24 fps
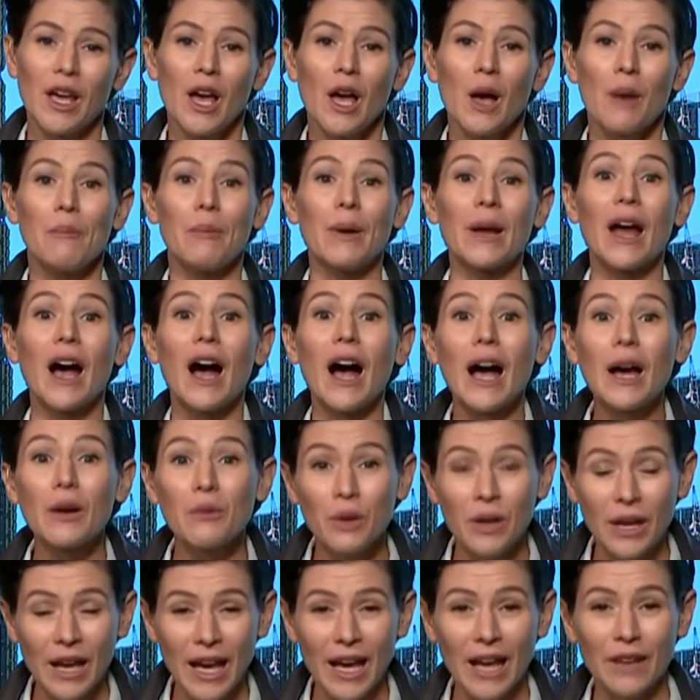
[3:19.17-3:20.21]
But I want
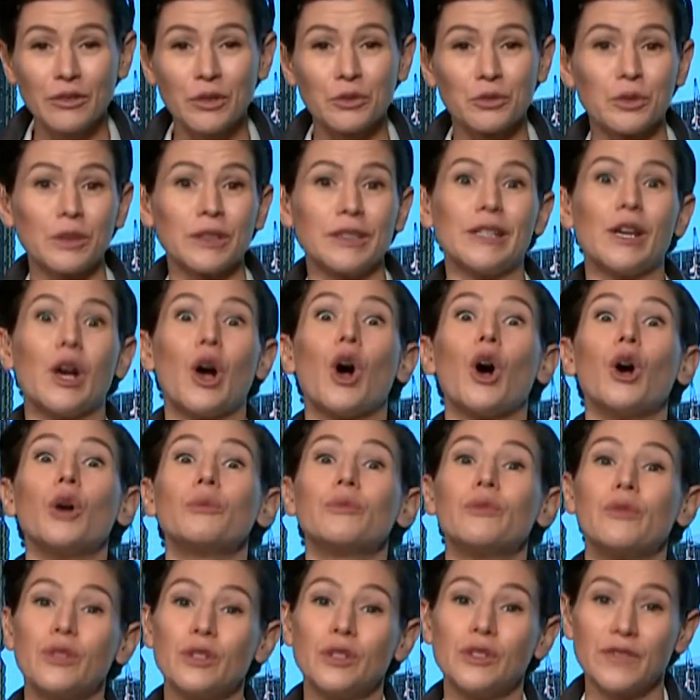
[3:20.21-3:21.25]
to have a really
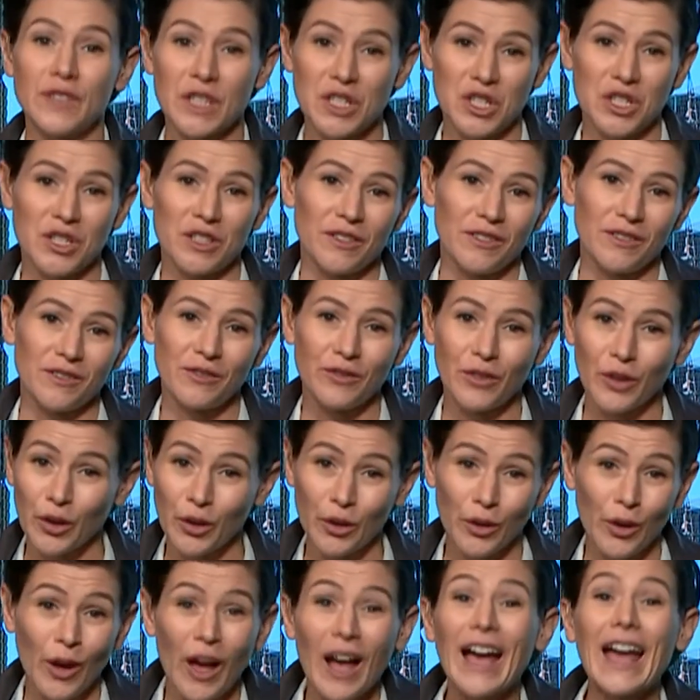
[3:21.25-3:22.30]
hopeful vision for
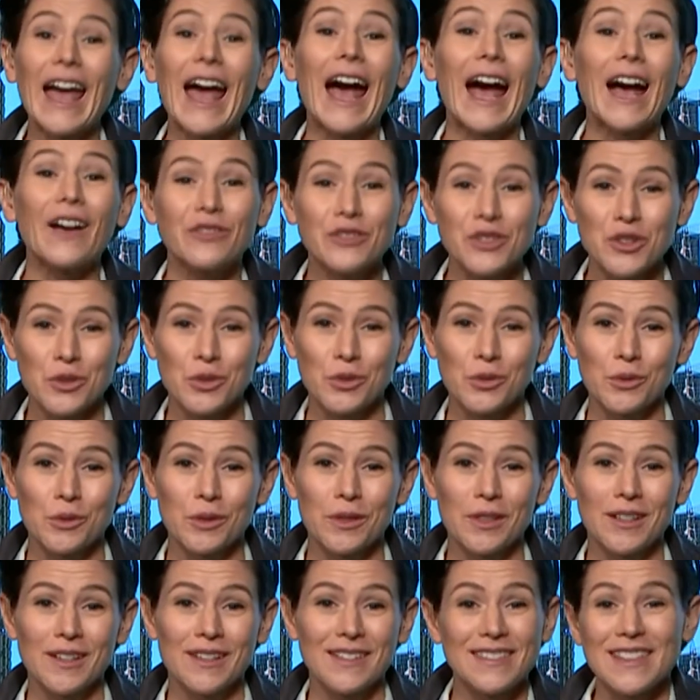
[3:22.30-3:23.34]
her. I have to.
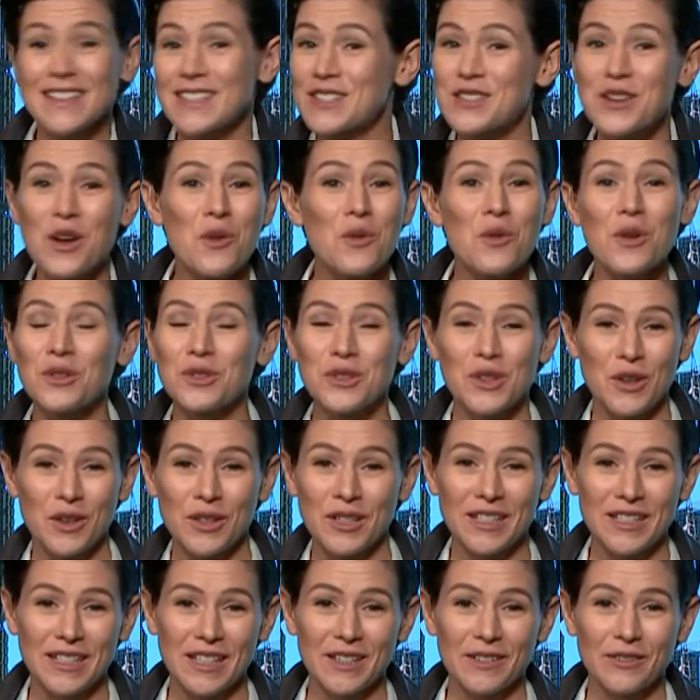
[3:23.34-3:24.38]
There's no
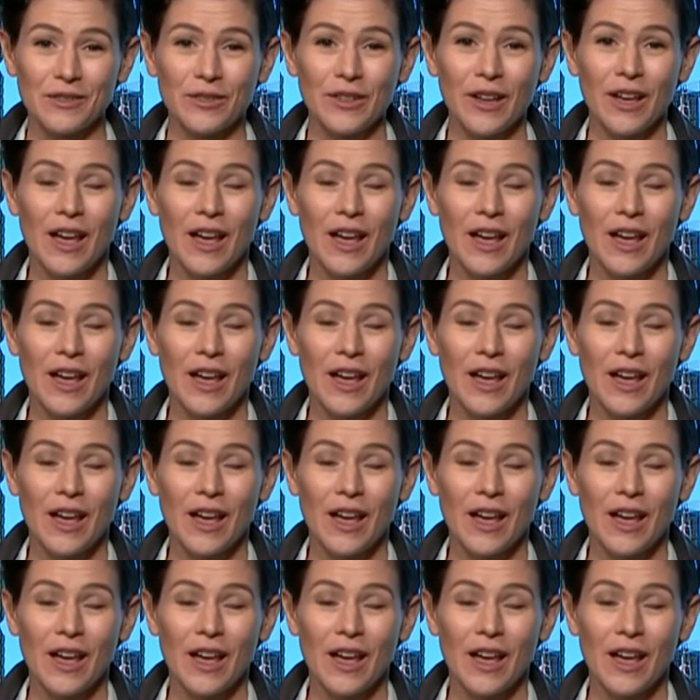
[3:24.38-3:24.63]
alternative.